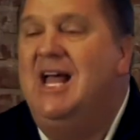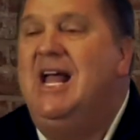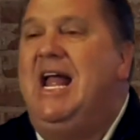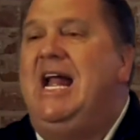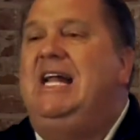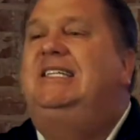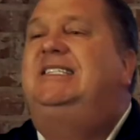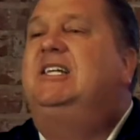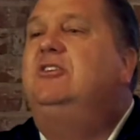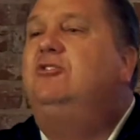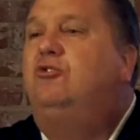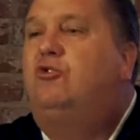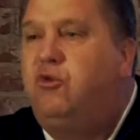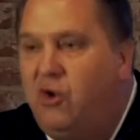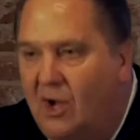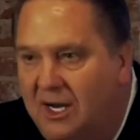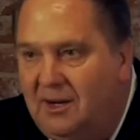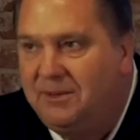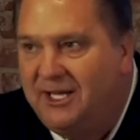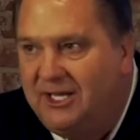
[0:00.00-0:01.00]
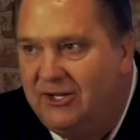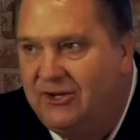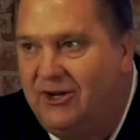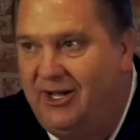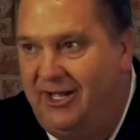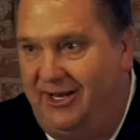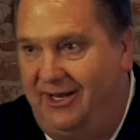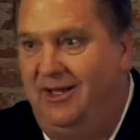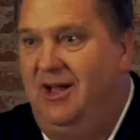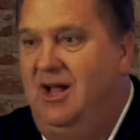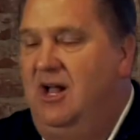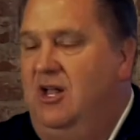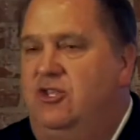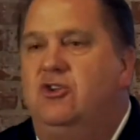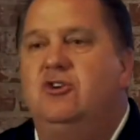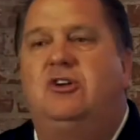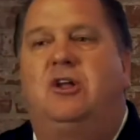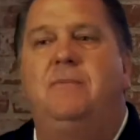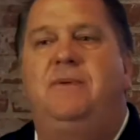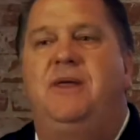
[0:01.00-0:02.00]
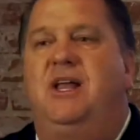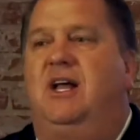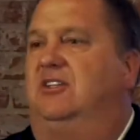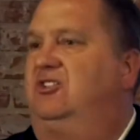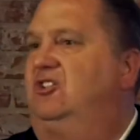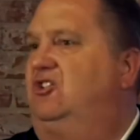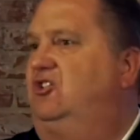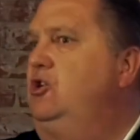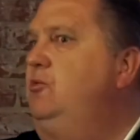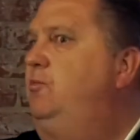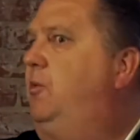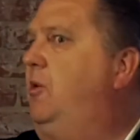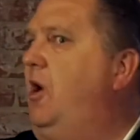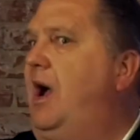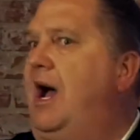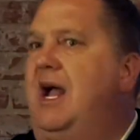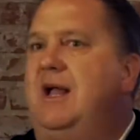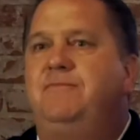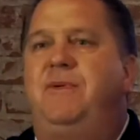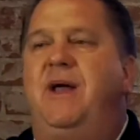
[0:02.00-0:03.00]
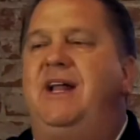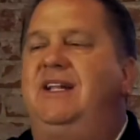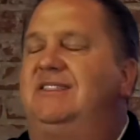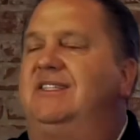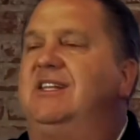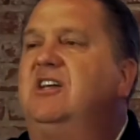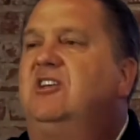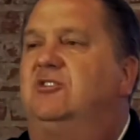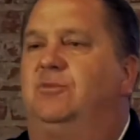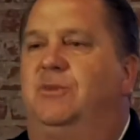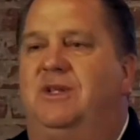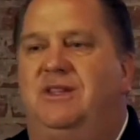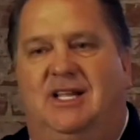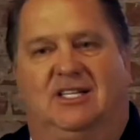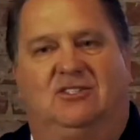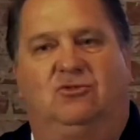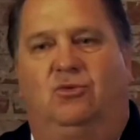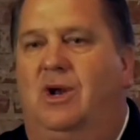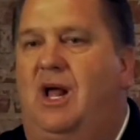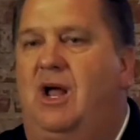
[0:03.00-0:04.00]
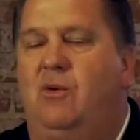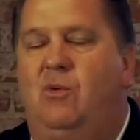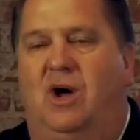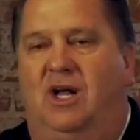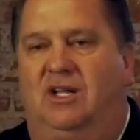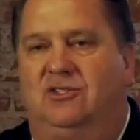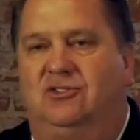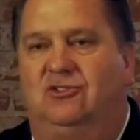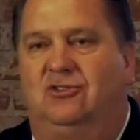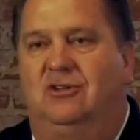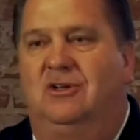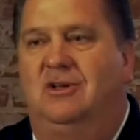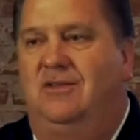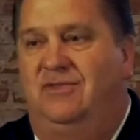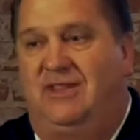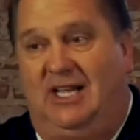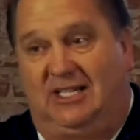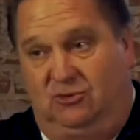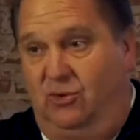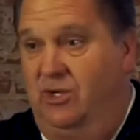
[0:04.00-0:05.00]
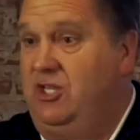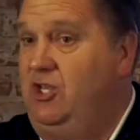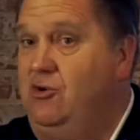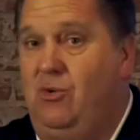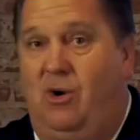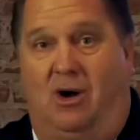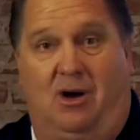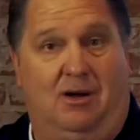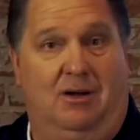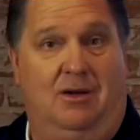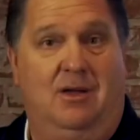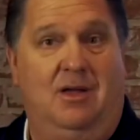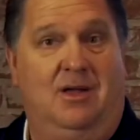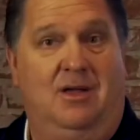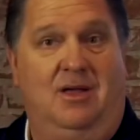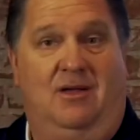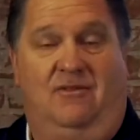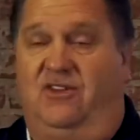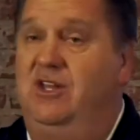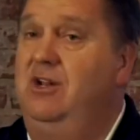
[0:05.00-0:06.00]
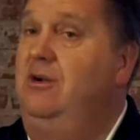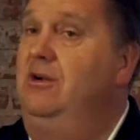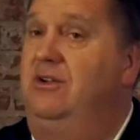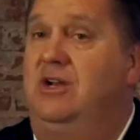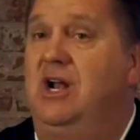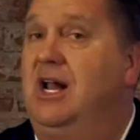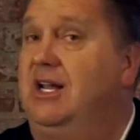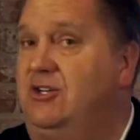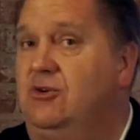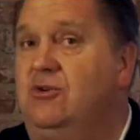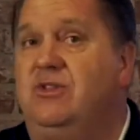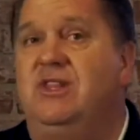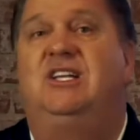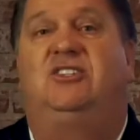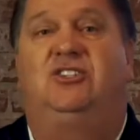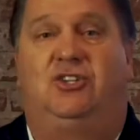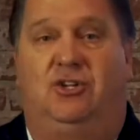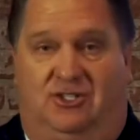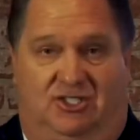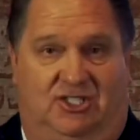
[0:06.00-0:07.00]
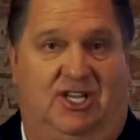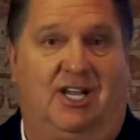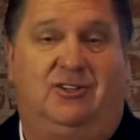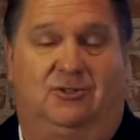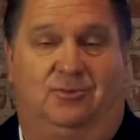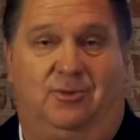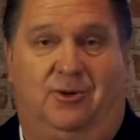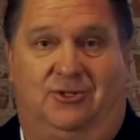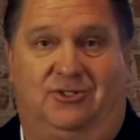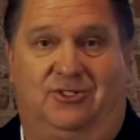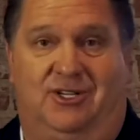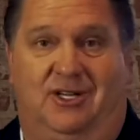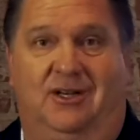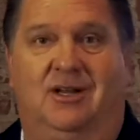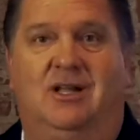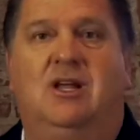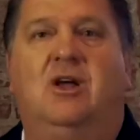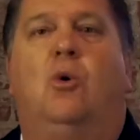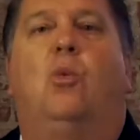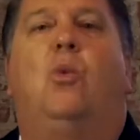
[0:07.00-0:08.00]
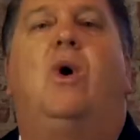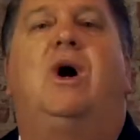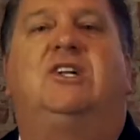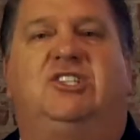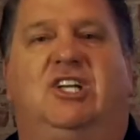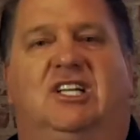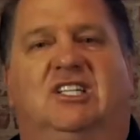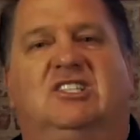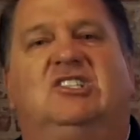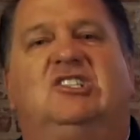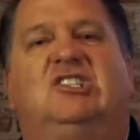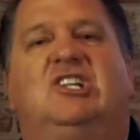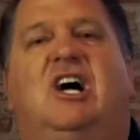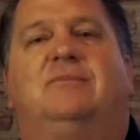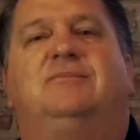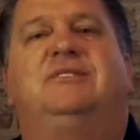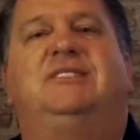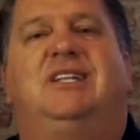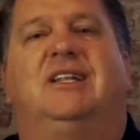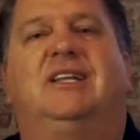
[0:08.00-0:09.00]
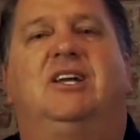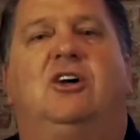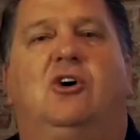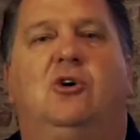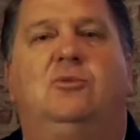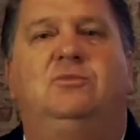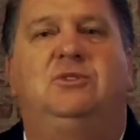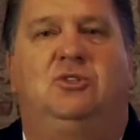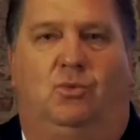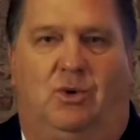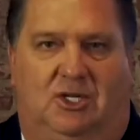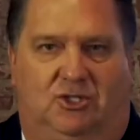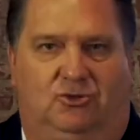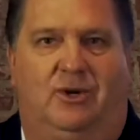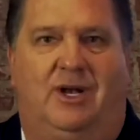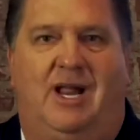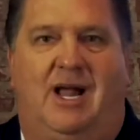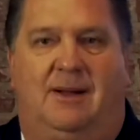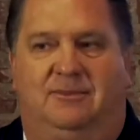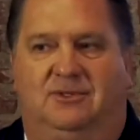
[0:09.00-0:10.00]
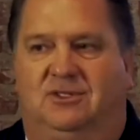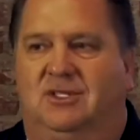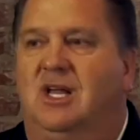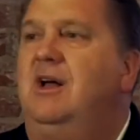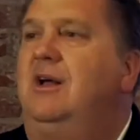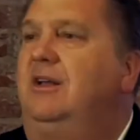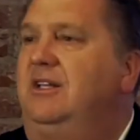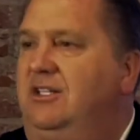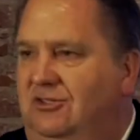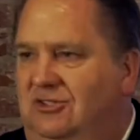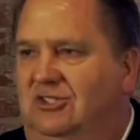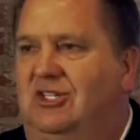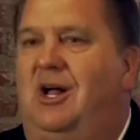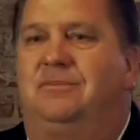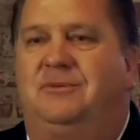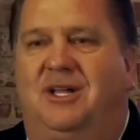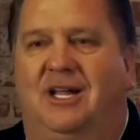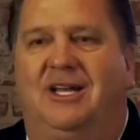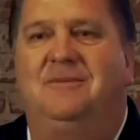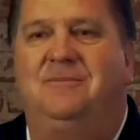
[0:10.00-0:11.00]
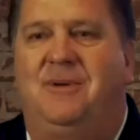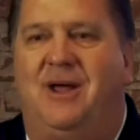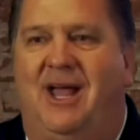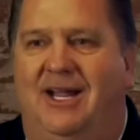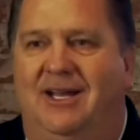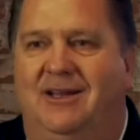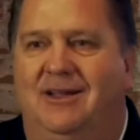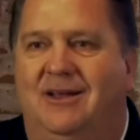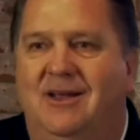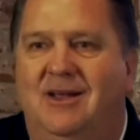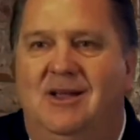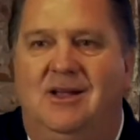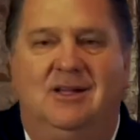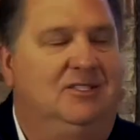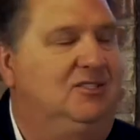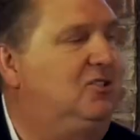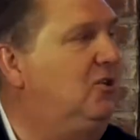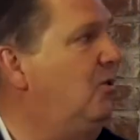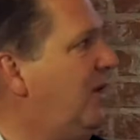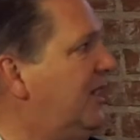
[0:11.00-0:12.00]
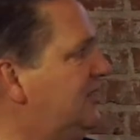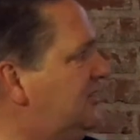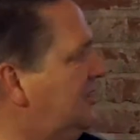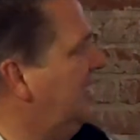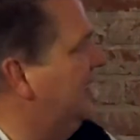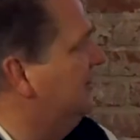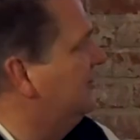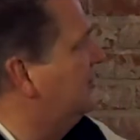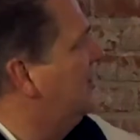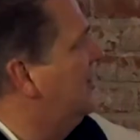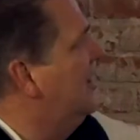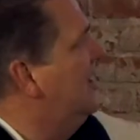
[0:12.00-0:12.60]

It's incredibly good. You could be a super high paid salesman. That's what I was. That's what you are. If you're not doing this, you're a salesperson. Watch it. Stop selling homes. Watch what happens. You'll stop getting paid. So watch this.